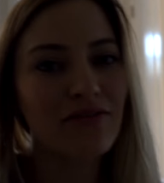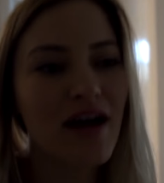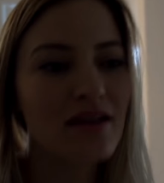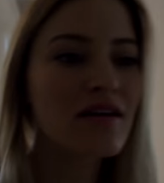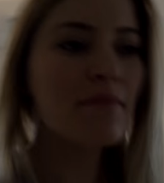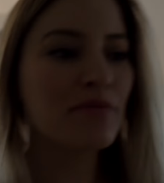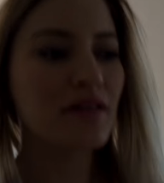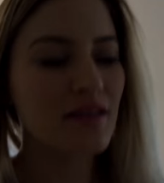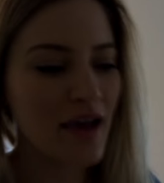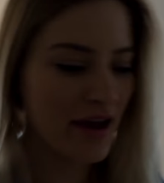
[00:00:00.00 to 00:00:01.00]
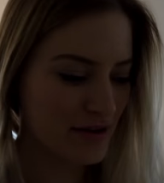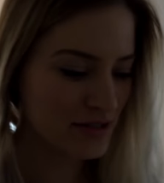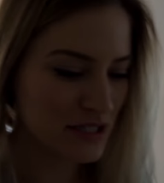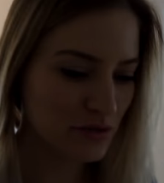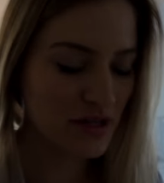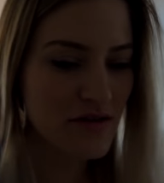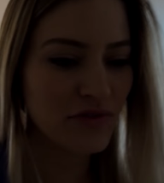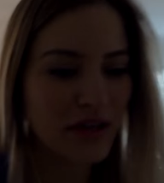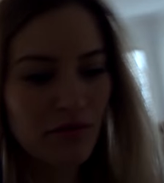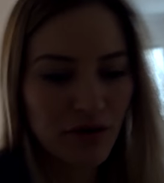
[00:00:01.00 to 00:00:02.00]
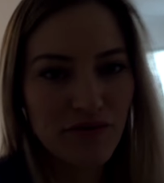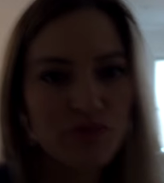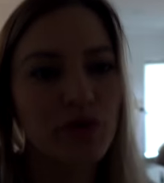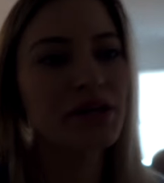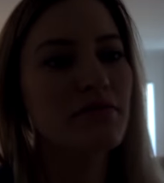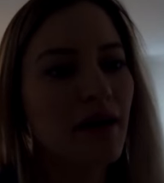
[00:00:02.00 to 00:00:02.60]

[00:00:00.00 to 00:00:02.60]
I've got a couple in the can, so thankfully I won't have to worry